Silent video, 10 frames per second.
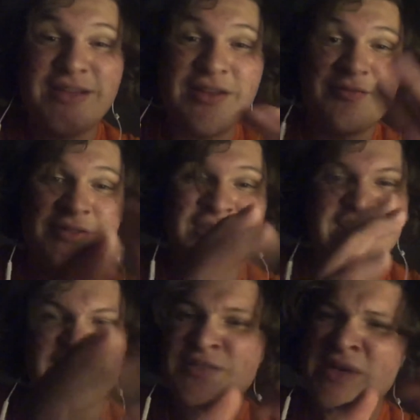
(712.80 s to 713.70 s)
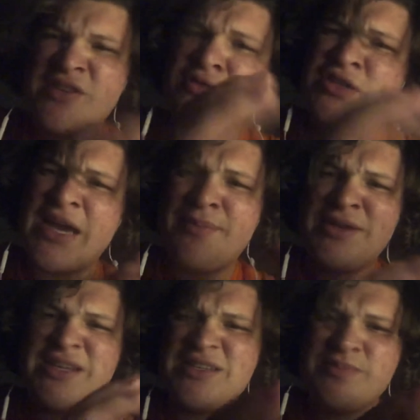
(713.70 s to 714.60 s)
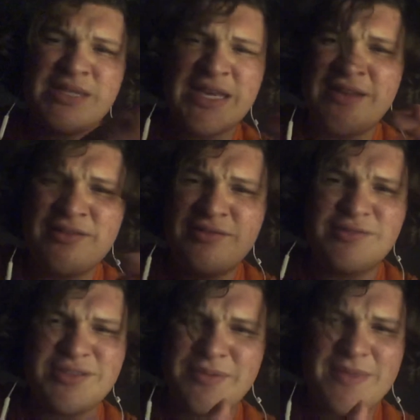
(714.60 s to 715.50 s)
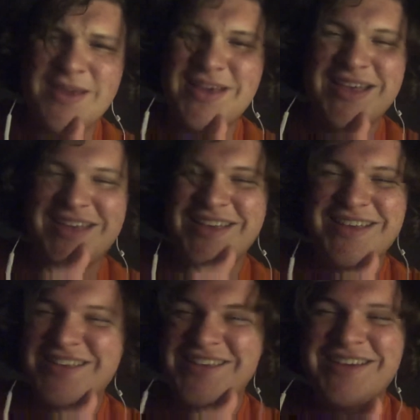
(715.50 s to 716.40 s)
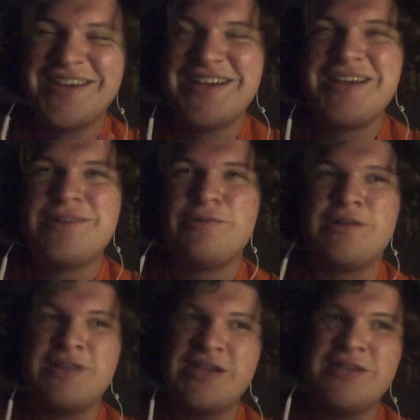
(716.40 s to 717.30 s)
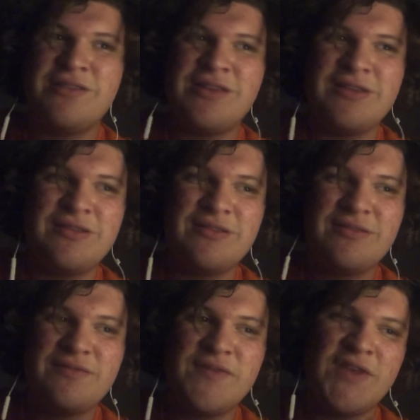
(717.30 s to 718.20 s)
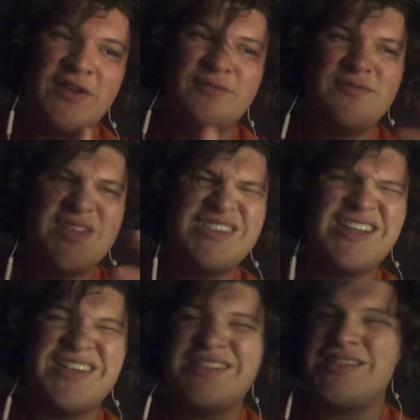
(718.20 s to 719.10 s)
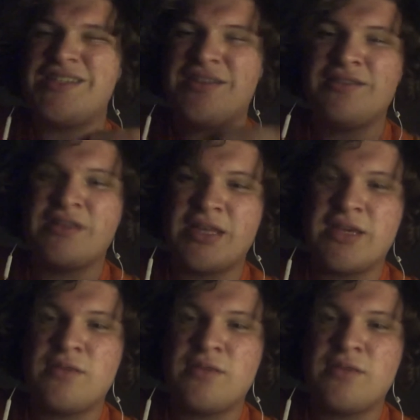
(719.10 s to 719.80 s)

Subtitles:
that it was like a special Japanese potato or something, where they it's not necessarily like